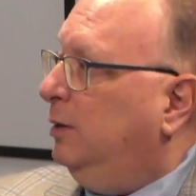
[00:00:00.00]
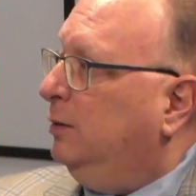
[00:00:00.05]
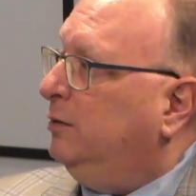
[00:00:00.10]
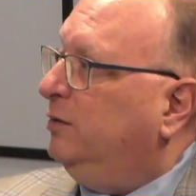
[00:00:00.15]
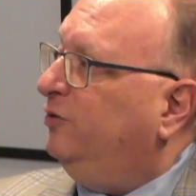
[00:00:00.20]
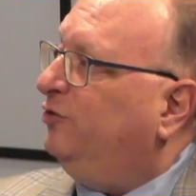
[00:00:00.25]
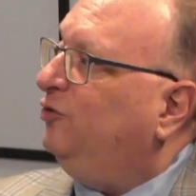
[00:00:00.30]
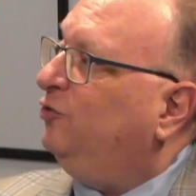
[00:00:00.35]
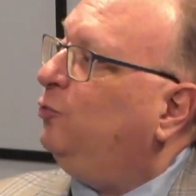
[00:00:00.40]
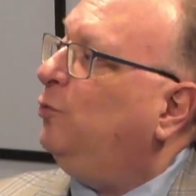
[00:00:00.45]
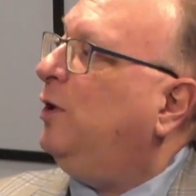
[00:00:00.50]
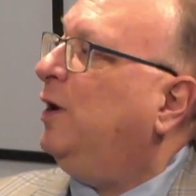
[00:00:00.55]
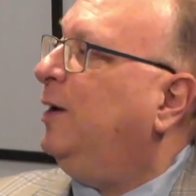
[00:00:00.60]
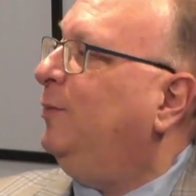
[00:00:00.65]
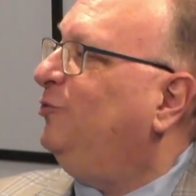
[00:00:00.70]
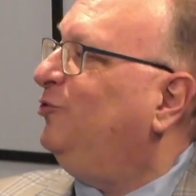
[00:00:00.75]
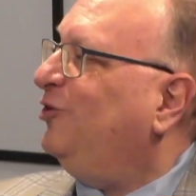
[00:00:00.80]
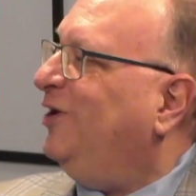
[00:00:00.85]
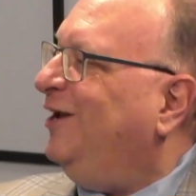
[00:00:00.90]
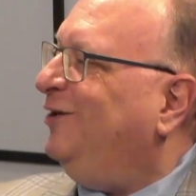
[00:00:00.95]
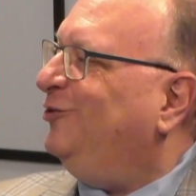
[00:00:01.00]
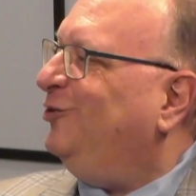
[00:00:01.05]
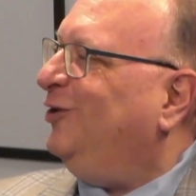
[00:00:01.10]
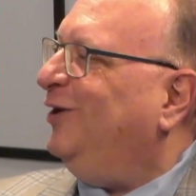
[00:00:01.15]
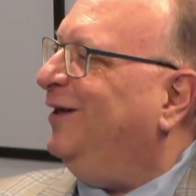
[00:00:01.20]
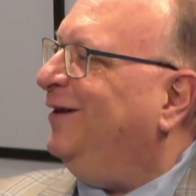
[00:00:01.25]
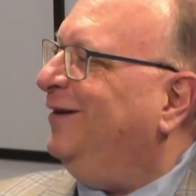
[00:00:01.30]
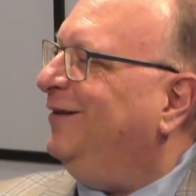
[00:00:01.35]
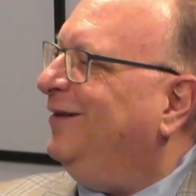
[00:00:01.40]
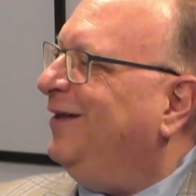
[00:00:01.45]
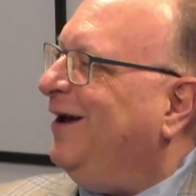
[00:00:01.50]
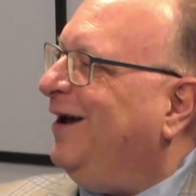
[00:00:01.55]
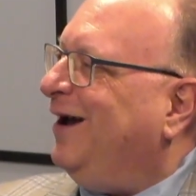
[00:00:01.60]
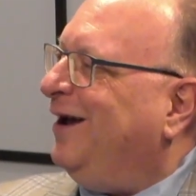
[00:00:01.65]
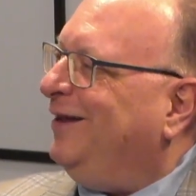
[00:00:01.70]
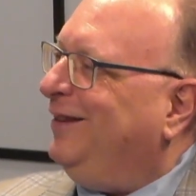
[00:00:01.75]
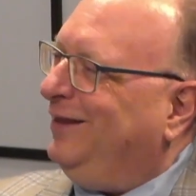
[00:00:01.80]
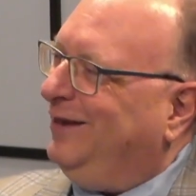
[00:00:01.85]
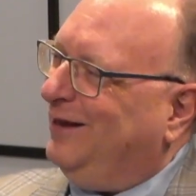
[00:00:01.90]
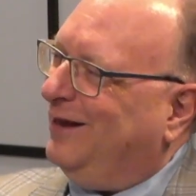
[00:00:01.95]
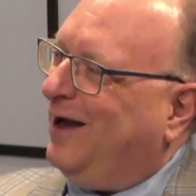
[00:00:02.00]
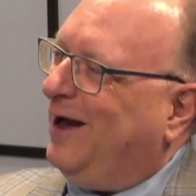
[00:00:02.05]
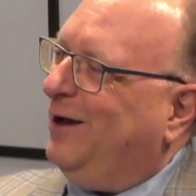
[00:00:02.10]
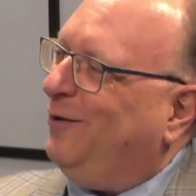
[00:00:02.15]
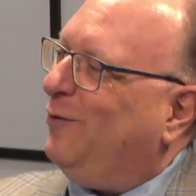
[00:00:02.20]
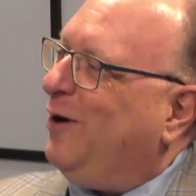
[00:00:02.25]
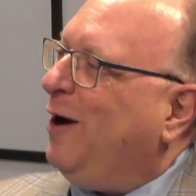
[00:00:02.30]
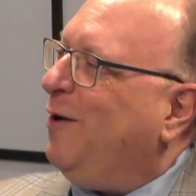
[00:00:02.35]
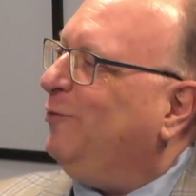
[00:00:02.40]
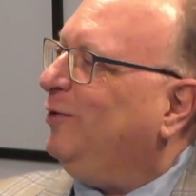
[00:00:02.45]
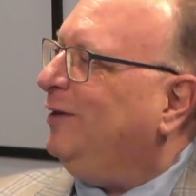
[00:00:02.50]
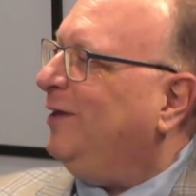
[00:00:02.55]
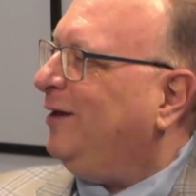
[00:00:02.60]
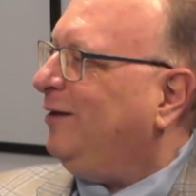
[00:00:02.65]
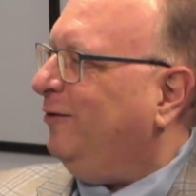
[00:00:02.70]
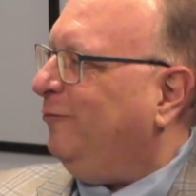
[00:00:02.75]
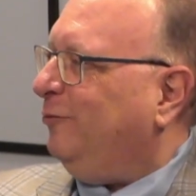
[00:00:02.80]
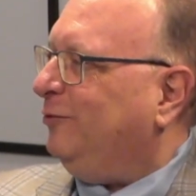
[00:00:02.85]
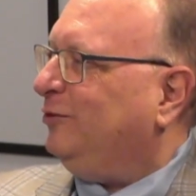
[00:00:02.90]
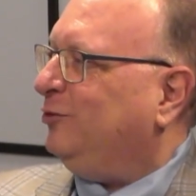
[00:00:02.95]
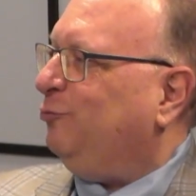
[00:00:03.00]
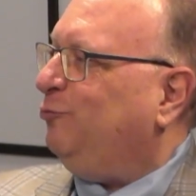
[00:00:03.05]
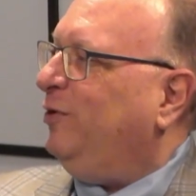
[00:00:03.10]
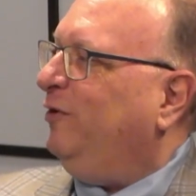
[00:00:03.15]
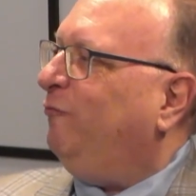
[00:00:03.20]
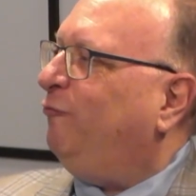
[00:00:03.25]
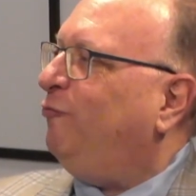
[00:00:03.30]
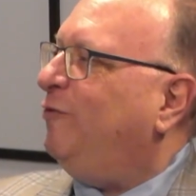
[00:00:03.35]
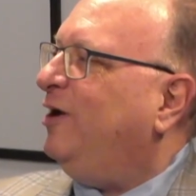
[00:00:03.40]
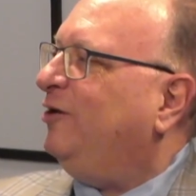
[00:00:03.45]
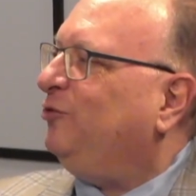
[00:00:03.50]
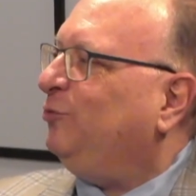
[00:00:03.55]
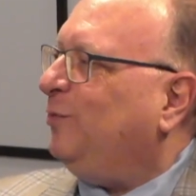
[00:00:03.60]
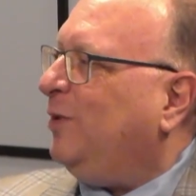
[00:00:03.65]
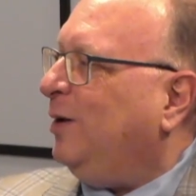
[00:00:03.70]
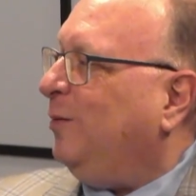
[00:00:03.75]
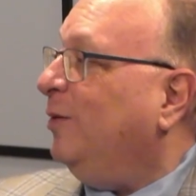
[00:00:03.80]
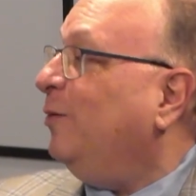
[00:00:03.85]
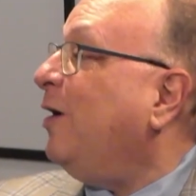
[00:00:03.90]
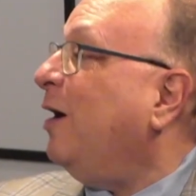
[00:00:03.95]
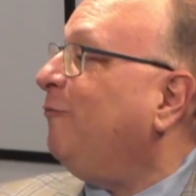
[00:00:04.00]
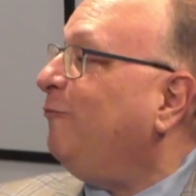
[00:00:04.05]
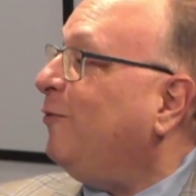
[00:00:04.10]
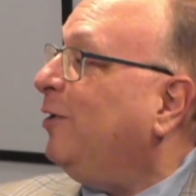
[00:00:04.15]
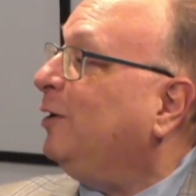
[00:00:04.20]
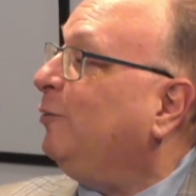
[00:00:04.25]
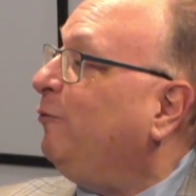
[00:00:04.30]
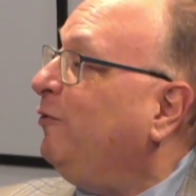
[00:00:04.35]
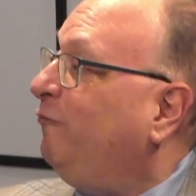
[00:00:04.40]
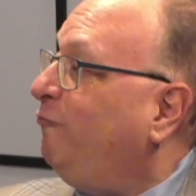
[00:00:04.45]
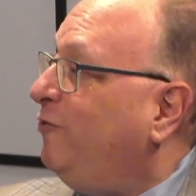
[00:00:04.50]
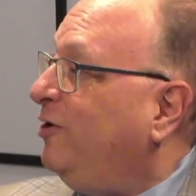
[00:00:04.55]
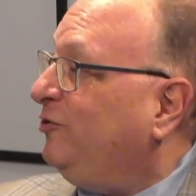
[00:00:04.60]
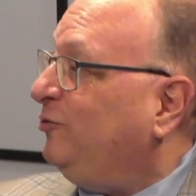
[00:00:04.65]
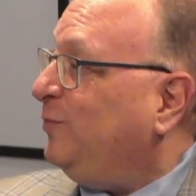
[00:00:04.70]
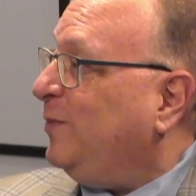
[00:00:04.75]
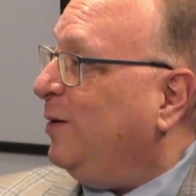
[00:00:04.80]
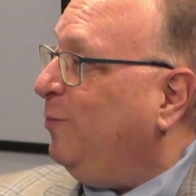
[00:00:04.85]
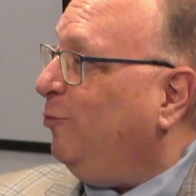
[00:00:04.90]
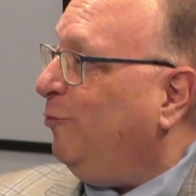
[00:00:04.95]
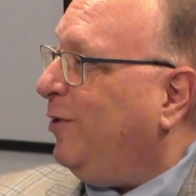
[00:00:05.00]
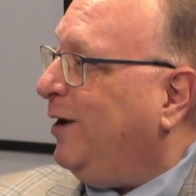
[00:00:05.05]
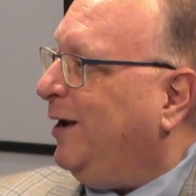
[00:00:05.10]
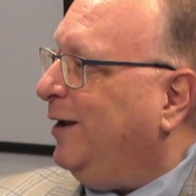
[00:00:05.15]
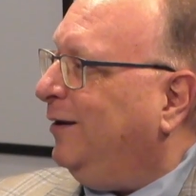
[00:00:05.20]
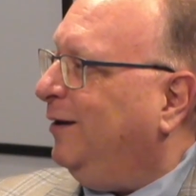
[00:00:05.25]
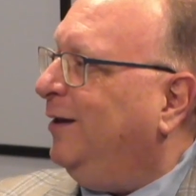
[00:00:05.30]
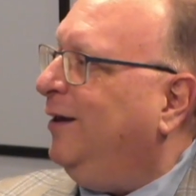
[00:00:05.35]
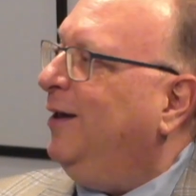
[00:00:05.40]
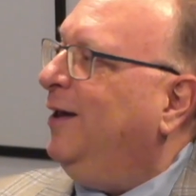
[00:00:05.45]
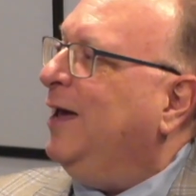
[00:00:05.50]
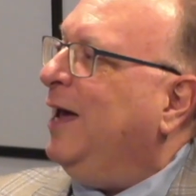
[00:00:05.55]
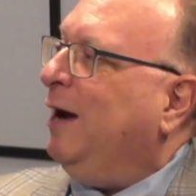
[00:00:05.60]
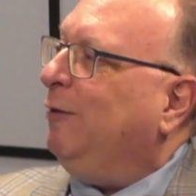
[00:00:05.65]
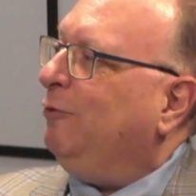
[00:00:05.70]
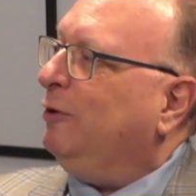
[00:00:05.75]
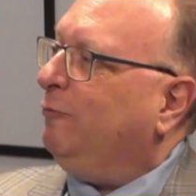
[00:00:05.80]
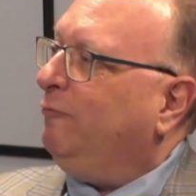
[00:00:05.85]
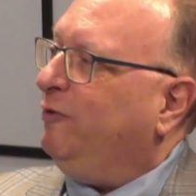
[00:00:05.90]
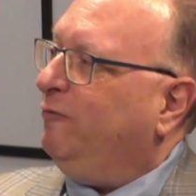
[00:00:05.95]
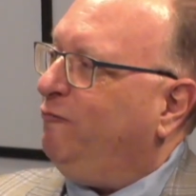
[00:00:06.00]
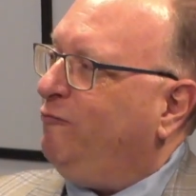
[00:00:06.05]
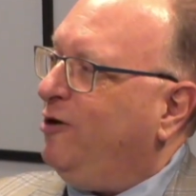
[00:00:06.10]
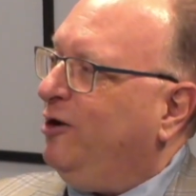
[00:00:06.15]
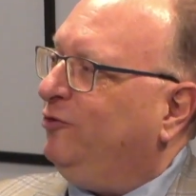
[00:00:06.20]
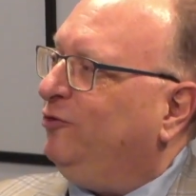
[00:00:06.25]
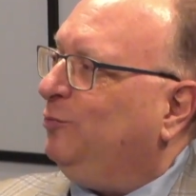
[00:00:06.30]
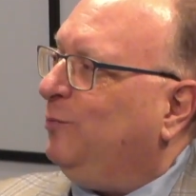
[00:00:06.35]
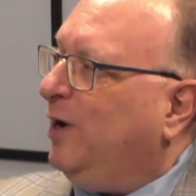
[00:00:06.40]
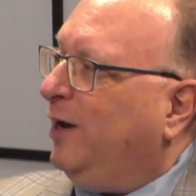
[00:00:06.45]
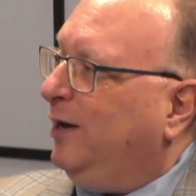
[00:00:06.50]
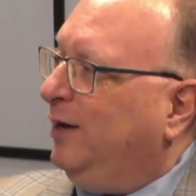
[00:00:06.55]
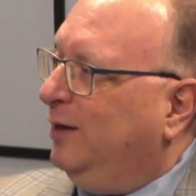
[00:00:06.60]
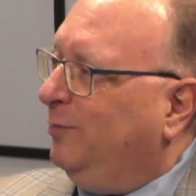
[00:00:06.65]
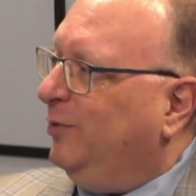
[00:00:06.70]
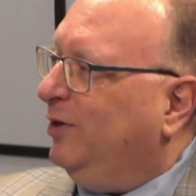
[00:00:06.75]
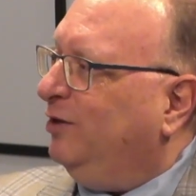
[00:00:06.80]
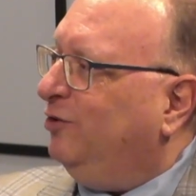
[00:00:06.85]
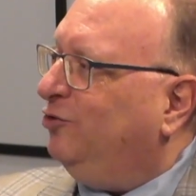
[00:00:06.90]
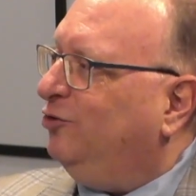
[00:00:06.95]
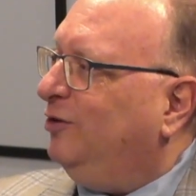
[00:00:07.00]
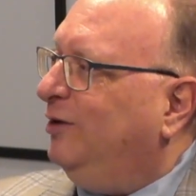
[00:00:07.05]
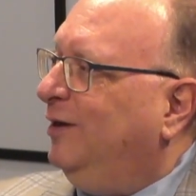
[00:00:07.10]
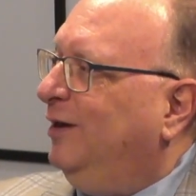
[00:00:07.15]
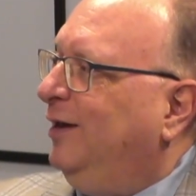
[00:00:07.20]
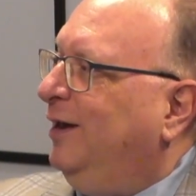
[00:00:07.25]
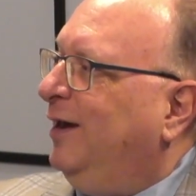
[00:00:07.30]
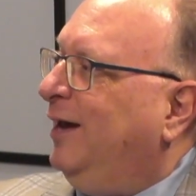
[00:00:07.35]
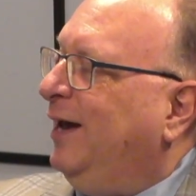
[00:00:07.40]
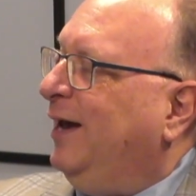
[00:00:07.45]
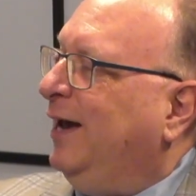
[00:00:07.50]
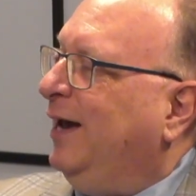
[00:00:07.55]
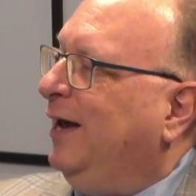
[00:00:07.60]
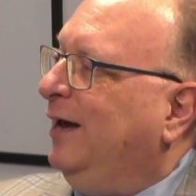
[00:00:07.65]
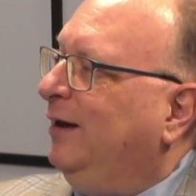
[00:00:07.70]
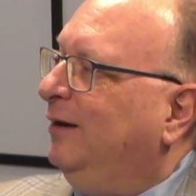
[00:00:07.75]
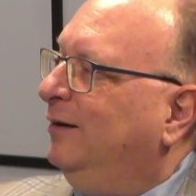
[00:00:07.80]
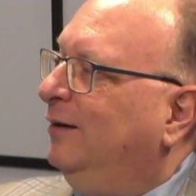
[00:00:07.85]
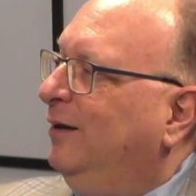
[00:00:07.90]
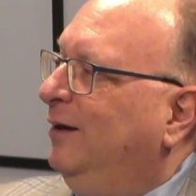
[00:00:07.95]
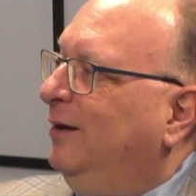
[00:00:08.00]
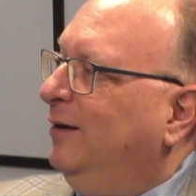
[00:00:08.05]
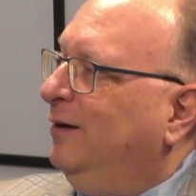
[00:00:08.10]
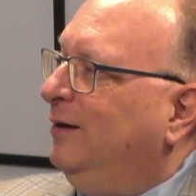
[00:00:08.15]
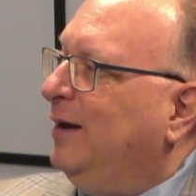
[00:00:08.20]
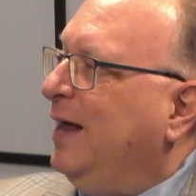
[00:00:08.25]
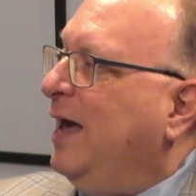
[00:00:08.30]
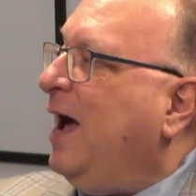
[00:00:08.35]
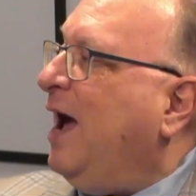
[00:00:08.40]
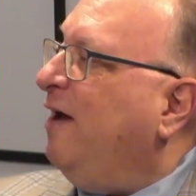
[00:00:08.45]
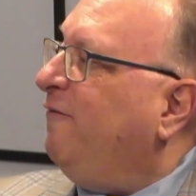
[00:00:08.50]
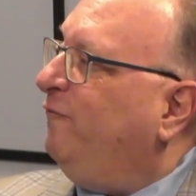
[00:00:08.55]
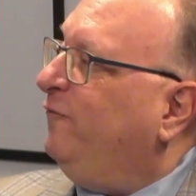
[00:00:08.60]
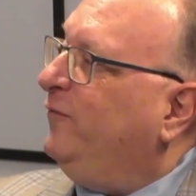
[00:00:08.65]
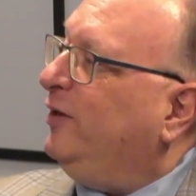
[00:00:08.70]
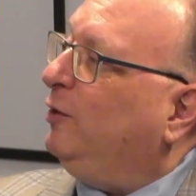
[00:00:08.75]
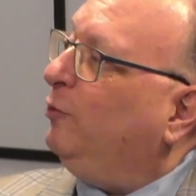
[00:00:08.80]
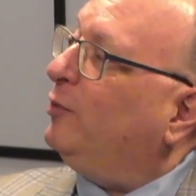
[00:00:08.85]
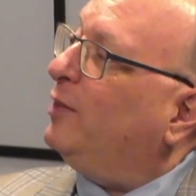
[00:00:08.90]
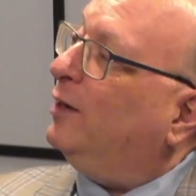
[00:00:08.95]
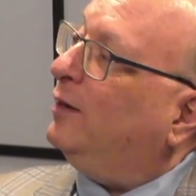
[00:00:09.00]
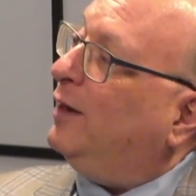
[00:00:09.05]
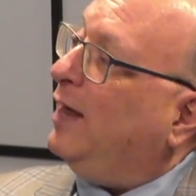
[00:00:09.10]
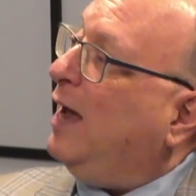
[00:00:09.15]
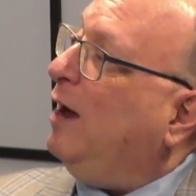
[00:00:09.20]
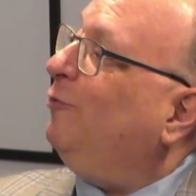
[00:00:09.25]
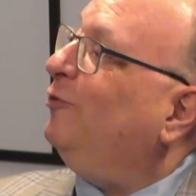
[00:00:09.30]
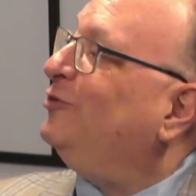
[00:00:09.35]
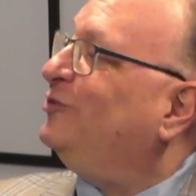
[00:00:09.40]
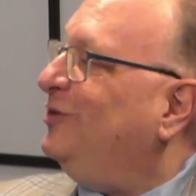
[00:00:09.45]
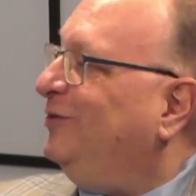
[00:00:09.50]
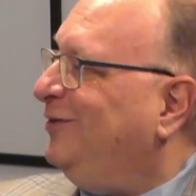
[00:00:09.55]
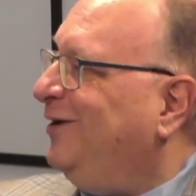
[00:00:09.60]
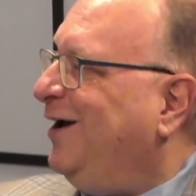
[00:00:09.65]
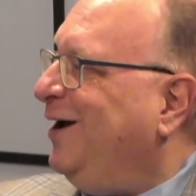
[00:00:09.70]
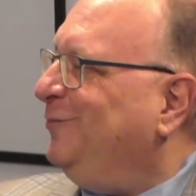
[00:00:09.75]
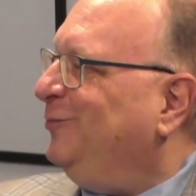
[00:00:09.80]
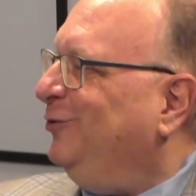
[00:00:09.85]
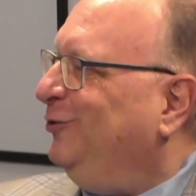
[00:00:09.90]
This is why I'm changing it. I would like to refresh I want to refresh my brand. I want to refresh my image. And now I figure that now is the time to